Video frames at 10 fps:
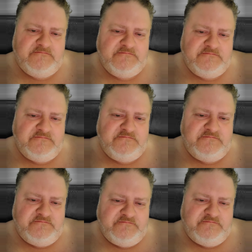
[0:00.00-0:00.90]

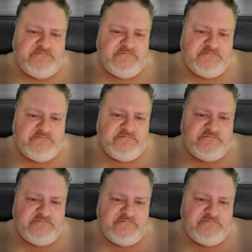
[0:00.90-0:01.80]

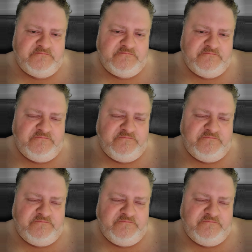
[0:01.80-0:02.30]
No one is speaking in this clip.